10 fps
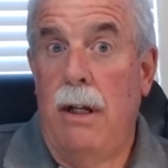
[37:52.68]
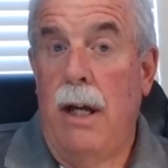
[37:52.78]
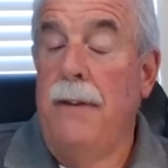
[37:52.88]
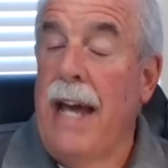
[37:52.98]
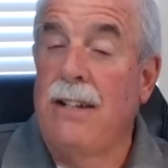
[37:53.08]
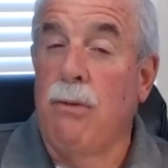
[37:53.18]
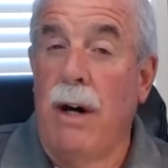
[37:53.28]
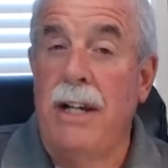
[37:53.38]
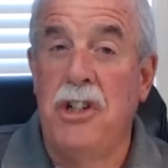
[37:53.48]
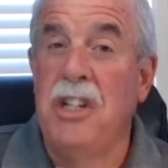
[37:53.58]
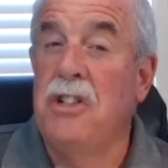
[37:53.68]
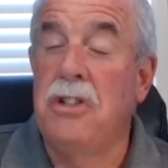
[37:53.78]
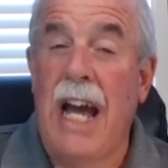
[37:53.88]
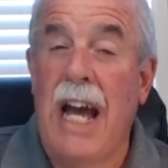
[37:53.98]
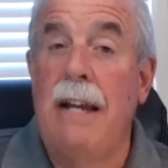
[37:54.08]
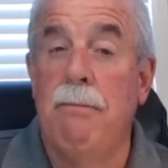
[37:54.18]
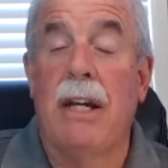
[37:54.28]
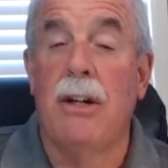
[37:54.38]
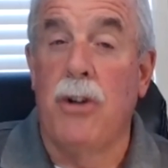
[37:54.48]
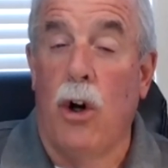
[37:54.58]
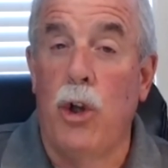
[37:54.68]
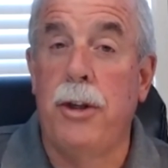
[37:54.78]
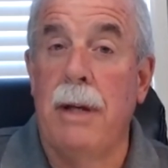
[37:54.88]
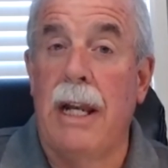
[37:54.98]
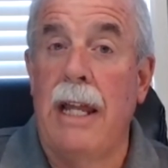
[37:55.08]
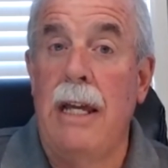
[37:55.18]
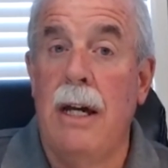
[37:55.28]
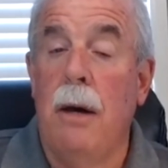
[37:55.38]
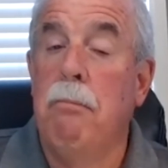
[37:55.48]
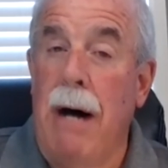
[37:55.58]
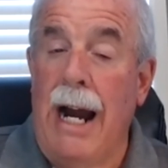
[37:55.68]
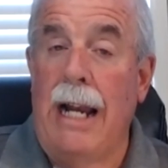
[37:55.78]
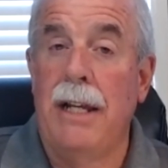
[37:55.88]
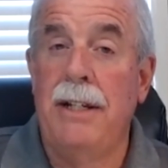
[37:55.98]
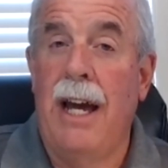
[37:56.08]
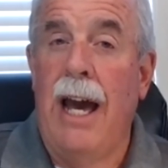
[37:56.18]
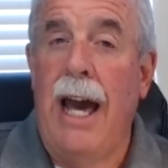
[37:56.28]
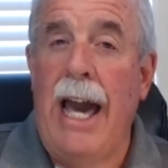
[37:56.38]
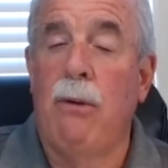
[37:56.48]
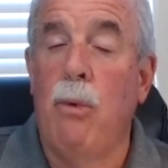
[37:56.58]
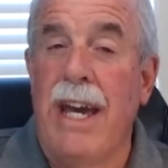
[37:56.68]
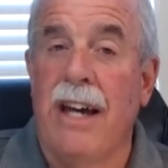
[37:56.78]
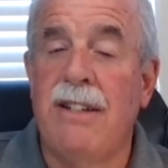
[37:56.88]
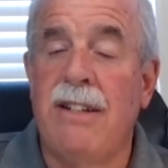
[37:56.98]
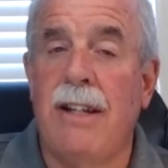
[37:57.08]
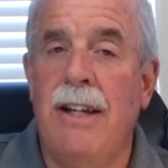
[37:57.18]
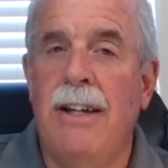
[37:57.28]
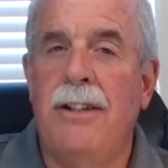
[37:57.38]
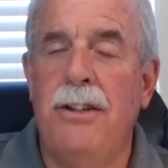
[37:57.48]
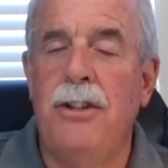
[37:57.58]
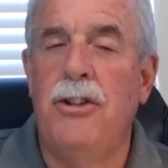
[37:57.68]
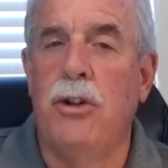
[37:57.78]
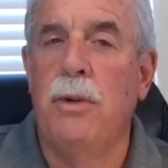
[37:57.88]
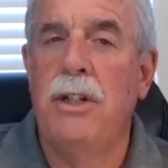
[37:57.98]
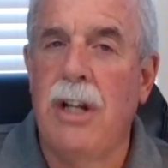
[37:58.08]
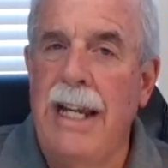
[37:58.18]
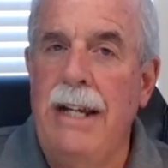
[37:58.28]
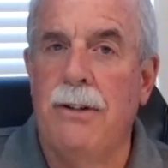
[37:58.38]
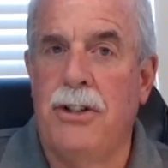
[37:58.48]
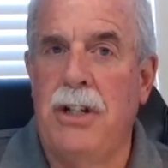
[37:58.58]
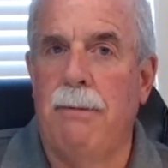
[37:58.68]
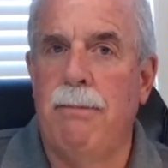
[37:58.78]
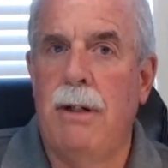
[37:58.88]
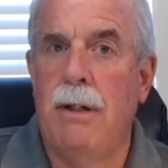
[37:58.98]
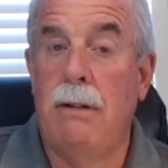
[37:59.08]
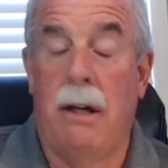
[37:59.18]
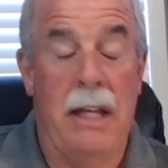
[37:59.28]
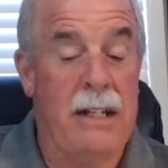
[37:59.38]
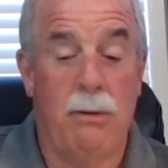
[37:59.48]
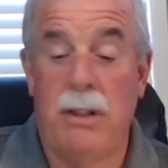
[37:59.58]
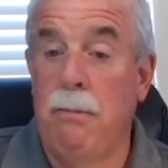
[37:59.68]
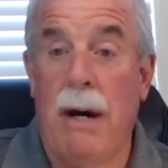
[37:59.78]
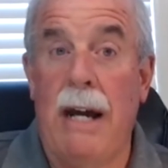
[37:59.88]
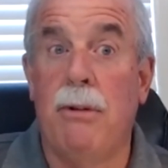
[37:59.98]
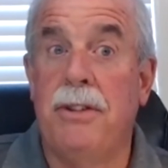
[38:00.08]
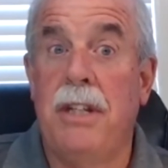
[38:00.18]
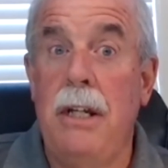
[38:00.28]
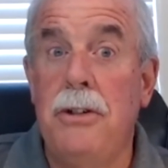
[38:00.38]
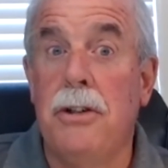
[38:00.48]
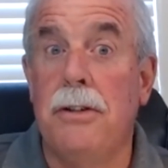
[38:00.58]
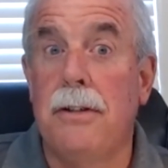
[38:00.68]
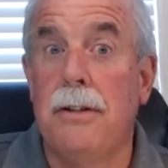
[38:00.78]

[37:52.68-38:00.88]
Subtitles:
And that's why Jesus died, because ultimately Pilate acquiesced to the Jewish leadership. Now, that's what the Bible teaches.